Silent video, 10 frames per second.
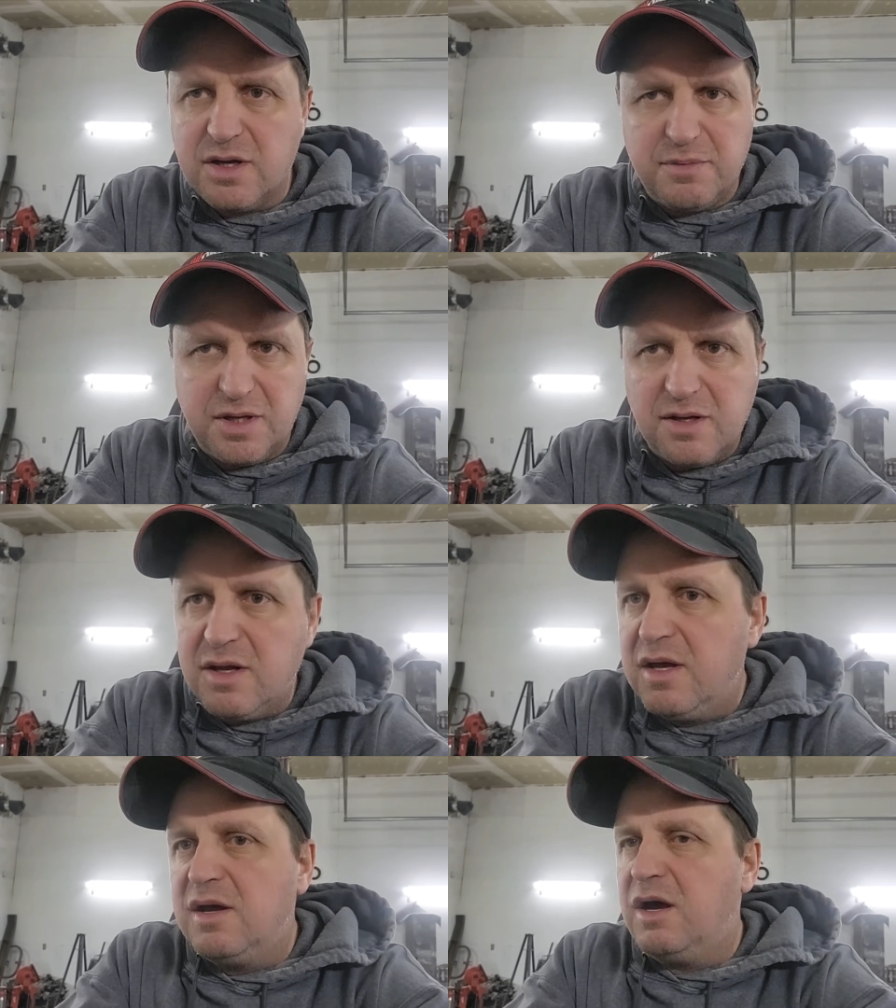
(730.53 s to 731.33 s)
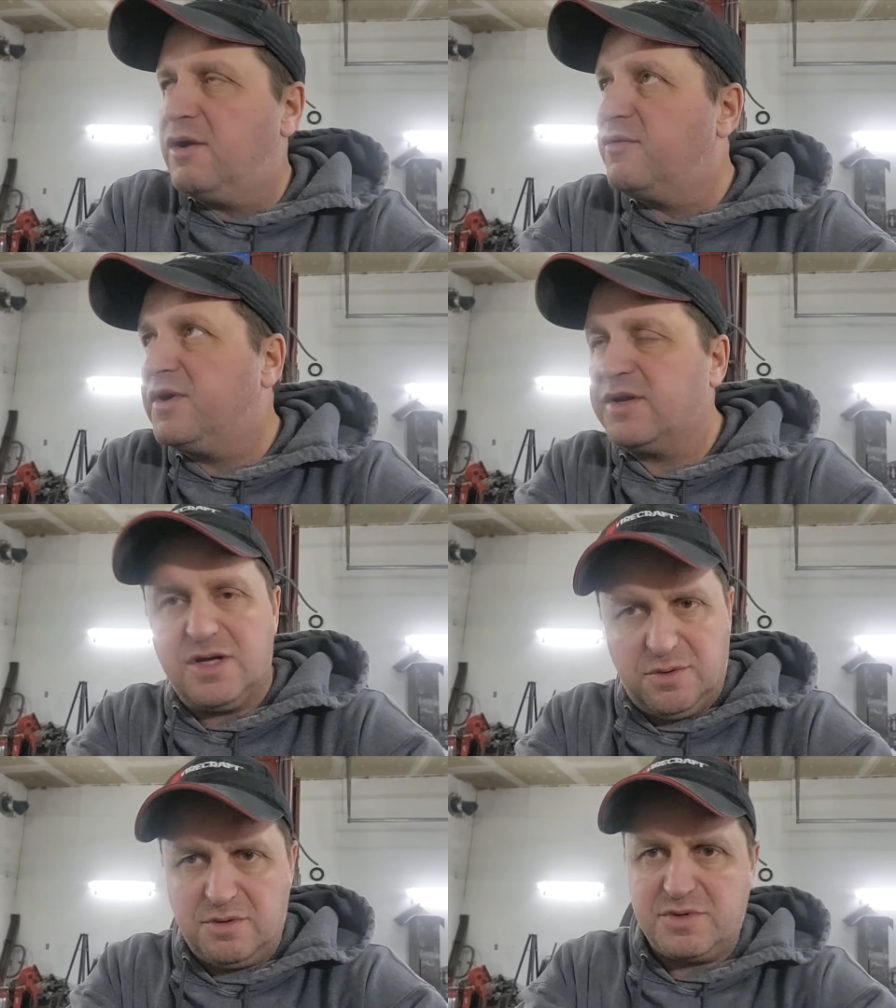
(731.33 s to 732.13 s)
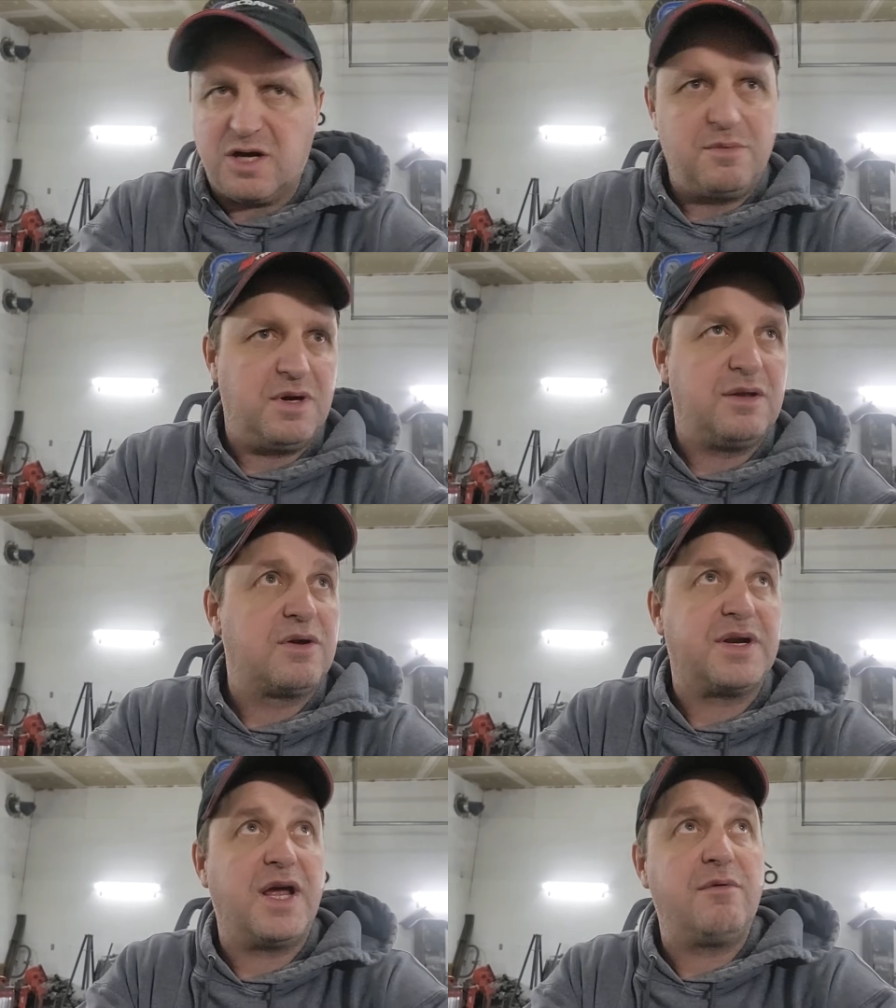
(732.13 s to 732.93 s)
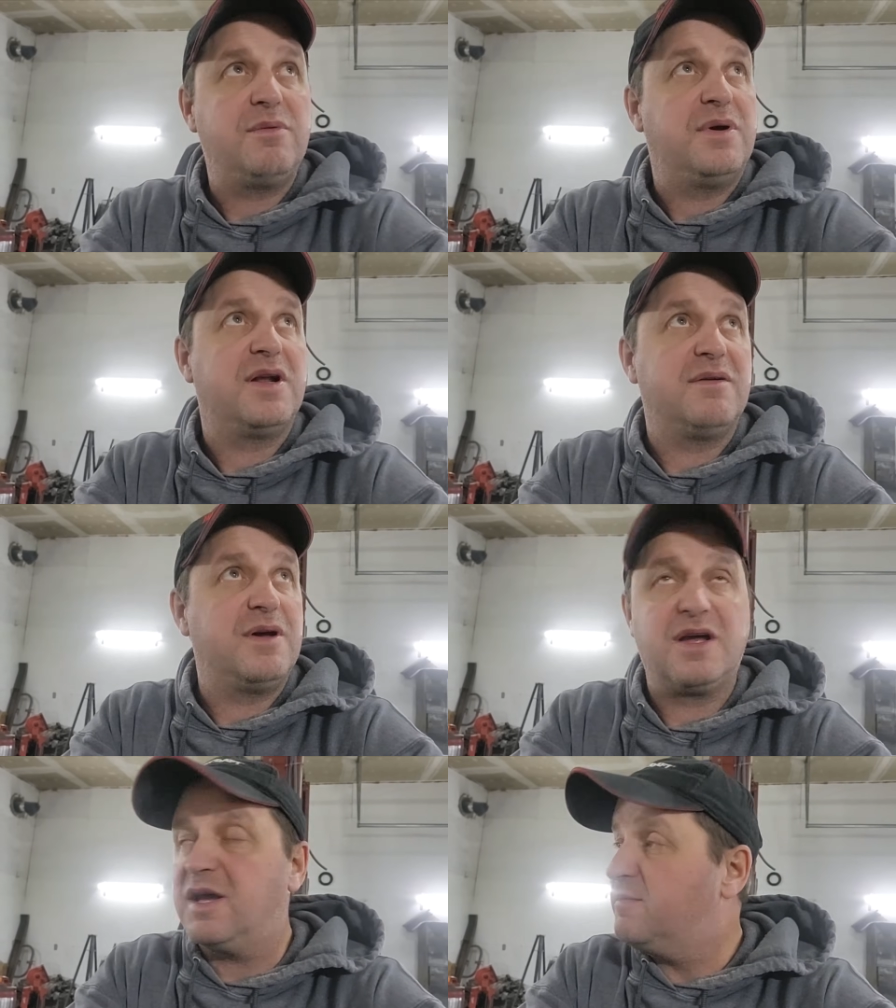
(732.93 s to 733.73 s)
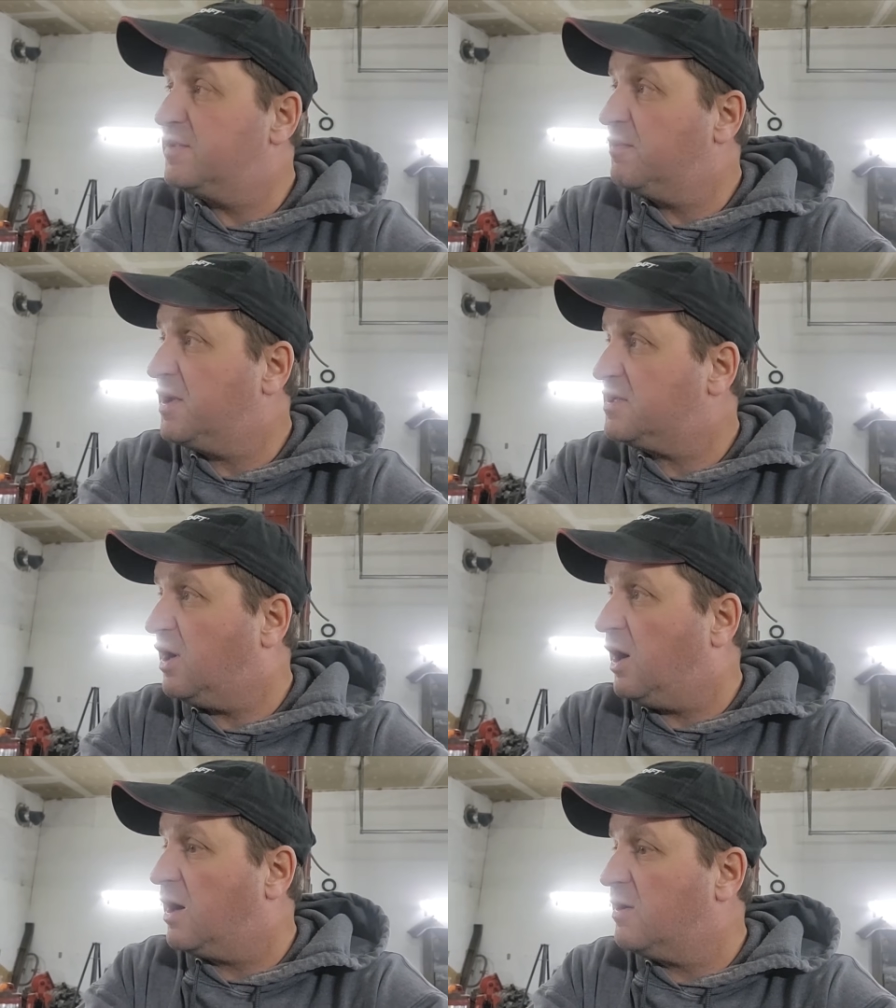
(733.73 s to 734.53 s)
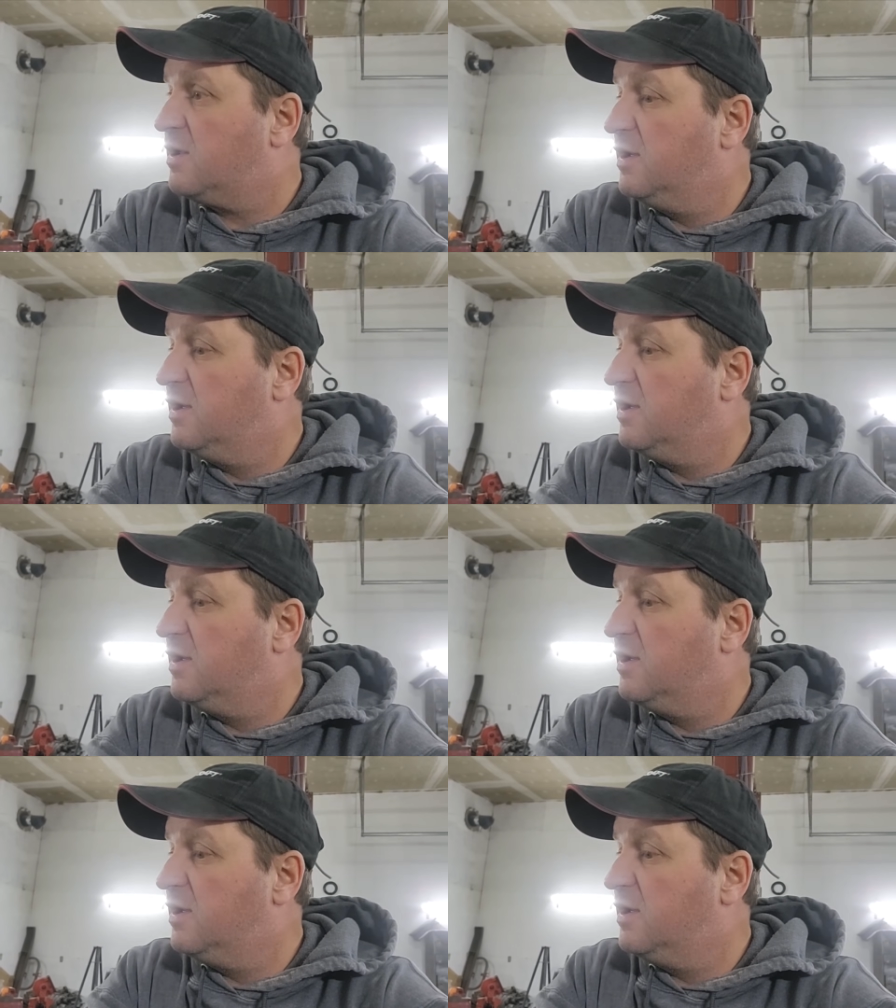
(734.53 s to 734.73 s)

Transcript: I mean, I don't know if you can tell I'm tired by looking at me, but I am a bit tired.